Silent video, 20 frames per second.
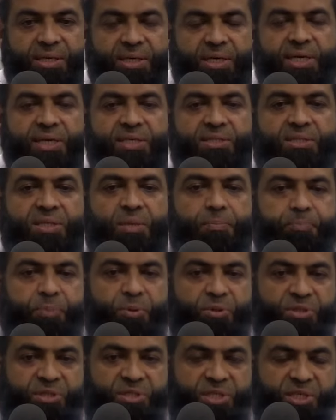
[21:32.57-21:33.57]
is the
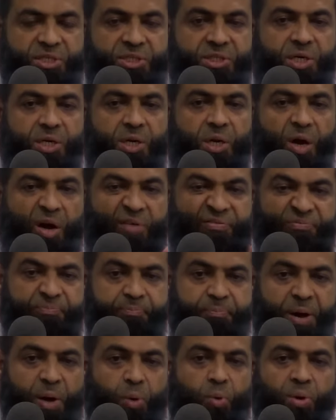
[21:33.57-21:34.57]
position of
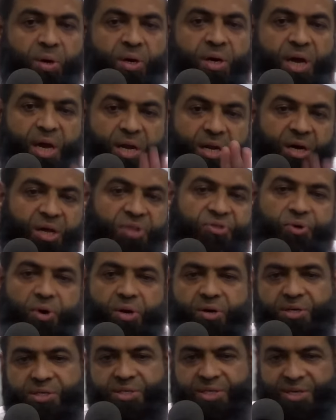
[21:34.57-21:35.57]
power and
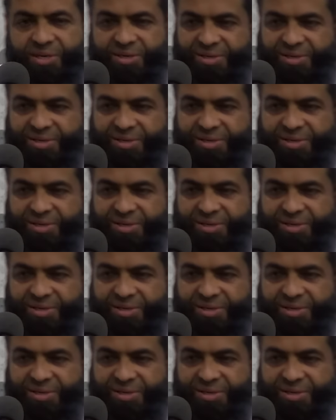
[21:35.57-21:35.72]
authority.